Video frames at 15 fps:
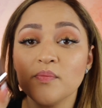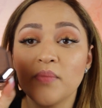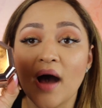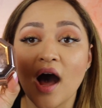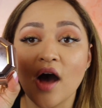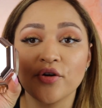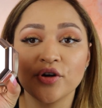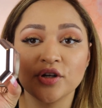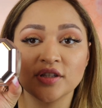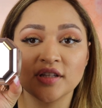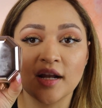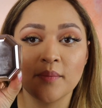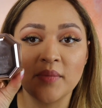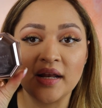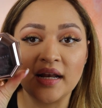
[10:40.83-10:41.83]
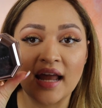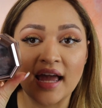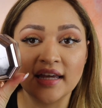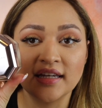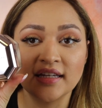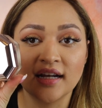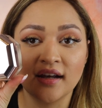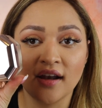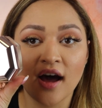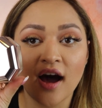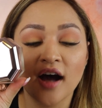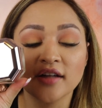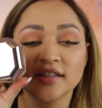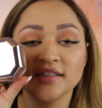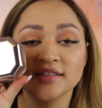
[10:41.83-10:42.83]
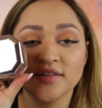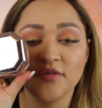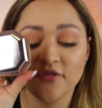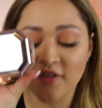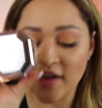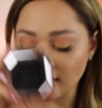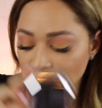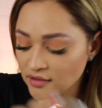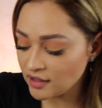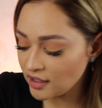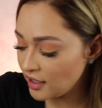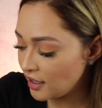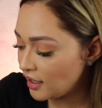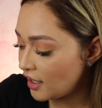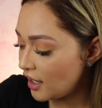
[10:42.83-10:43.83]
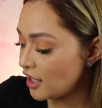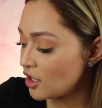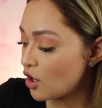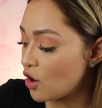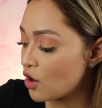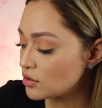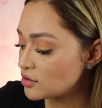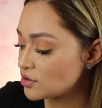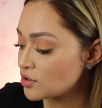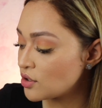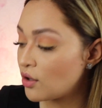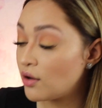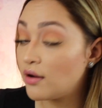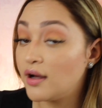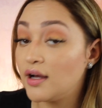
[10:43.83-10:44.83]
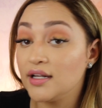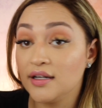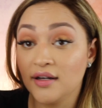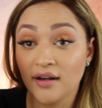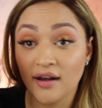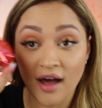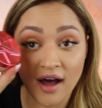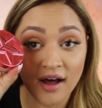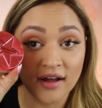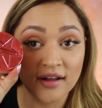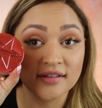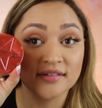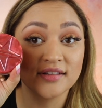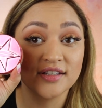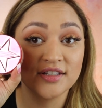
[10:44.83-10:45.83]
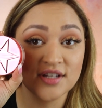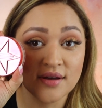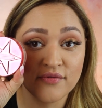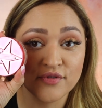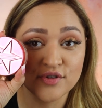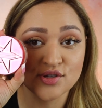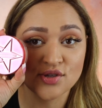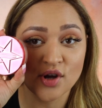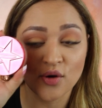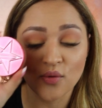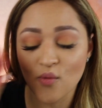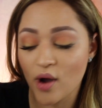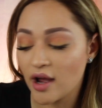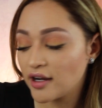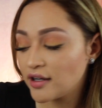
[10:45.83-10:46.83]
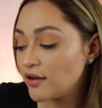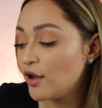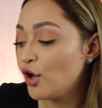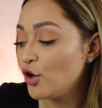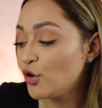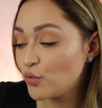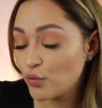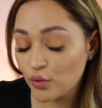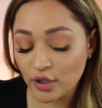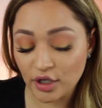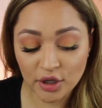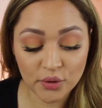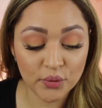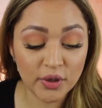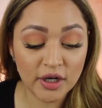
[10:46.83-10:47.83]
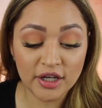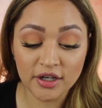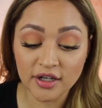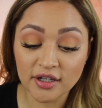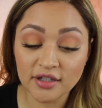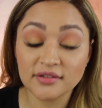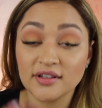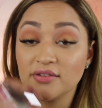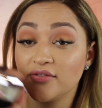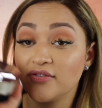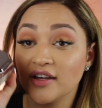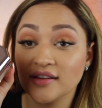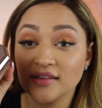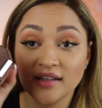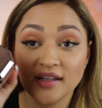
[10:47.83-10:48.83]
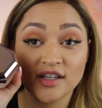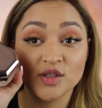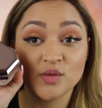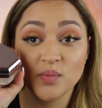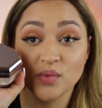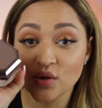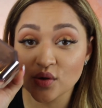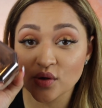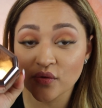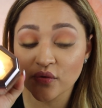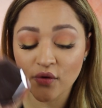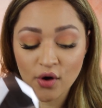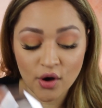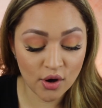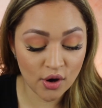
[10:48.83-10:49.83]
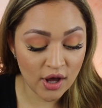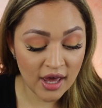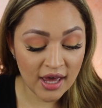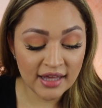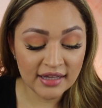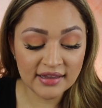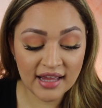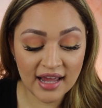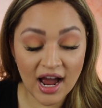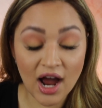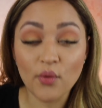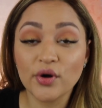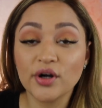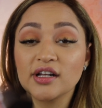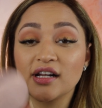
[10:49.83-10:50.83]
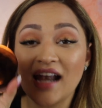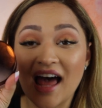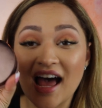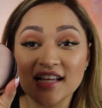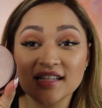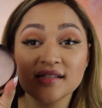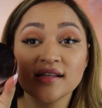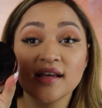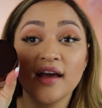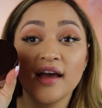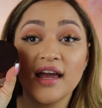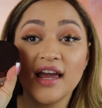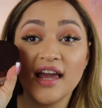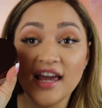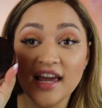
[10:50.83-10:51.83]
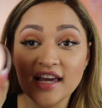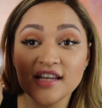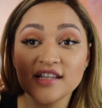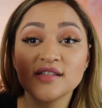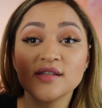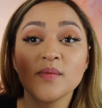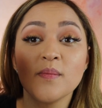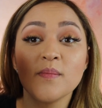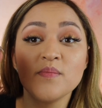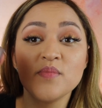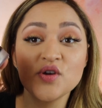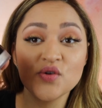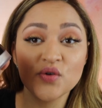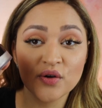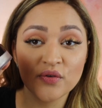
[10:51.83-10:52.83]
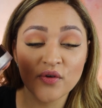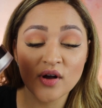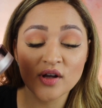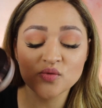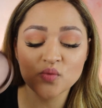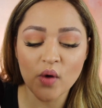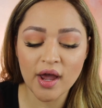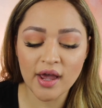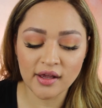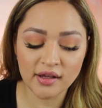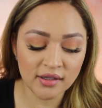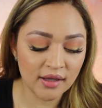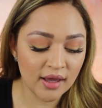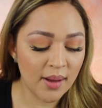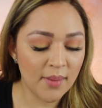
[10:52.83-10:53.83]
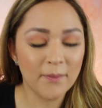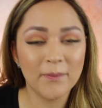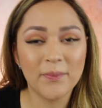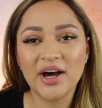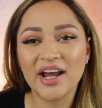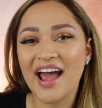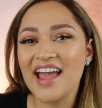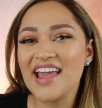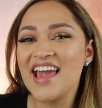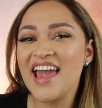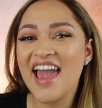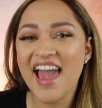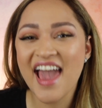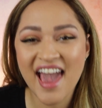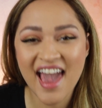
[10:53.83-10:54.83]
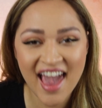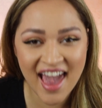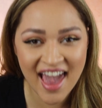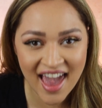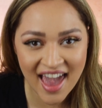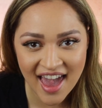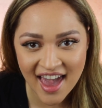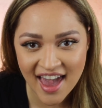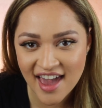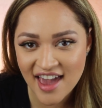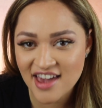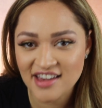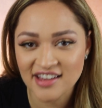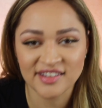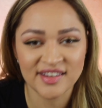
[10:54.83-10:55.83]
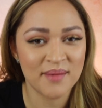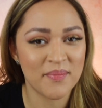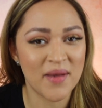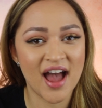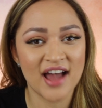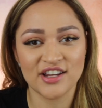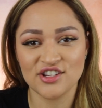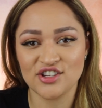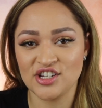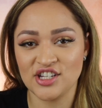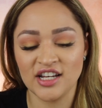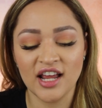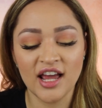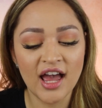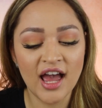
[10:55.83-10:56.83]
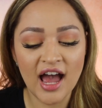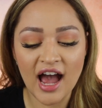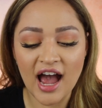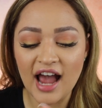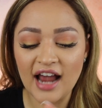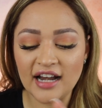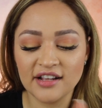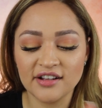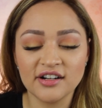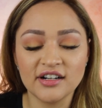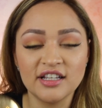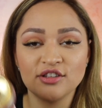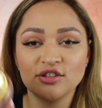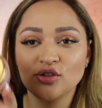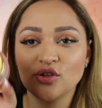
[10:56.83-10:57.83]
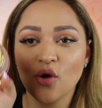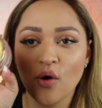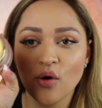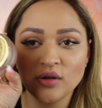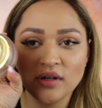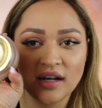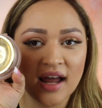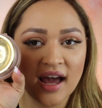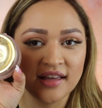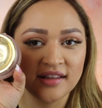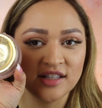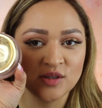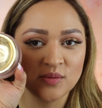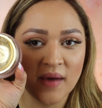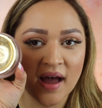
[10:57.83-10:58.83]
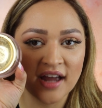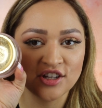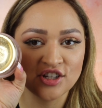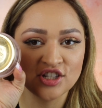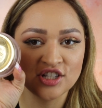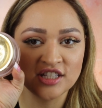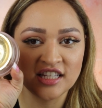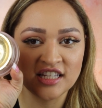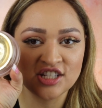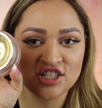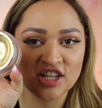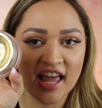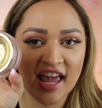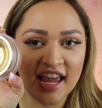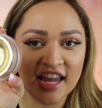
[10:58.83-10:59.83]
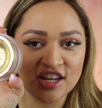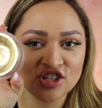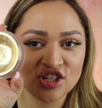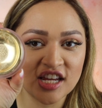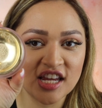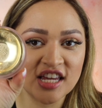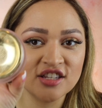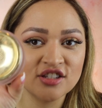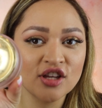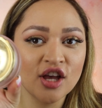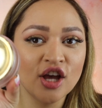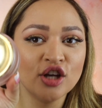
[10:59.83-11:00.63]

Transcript: powder that I've been liking a lot is the Fenty, and also a lot the Jeffree Star one. Really, really good. The Fenty is beautiful. The Hourglass is beautiful as well, but I hate the packaging. I literally don't like this packaging. This age is